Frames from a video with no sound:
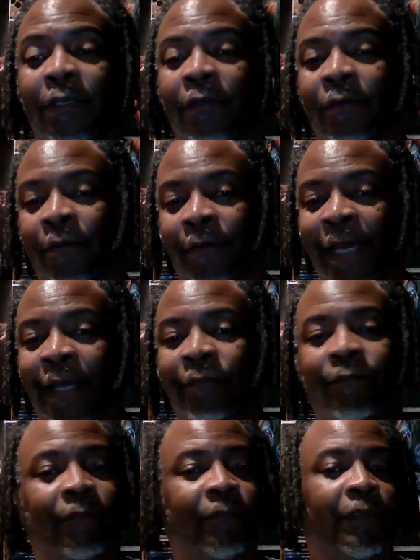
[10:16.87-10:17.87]
you know,
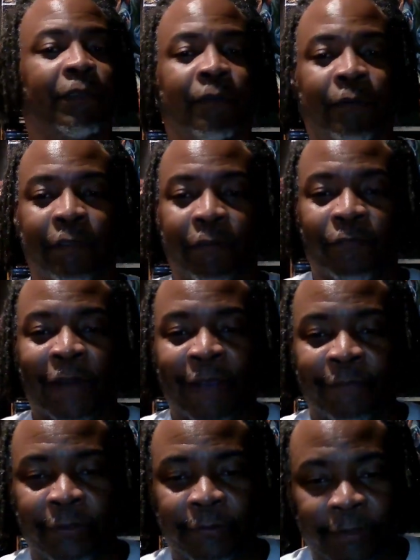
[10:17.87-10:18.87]
not here it is
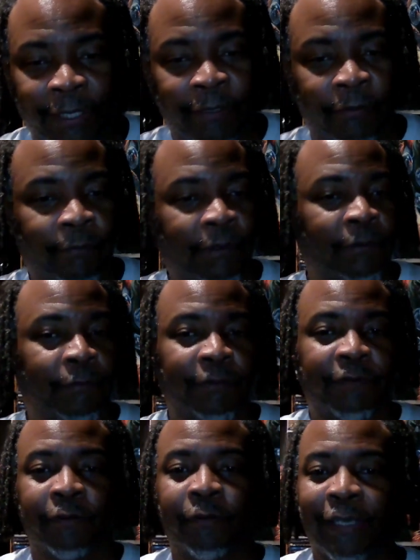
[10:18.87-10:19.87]
5 years later, you know,
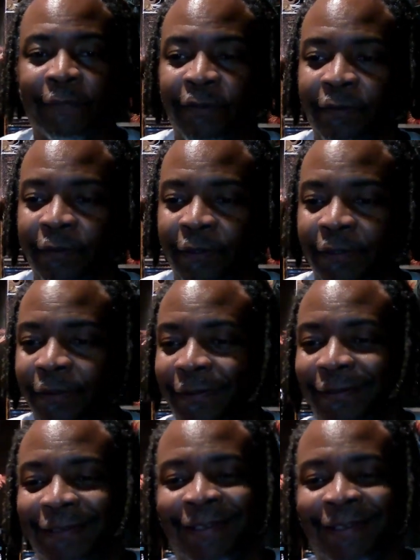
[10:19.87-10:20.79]
we still haven't seen,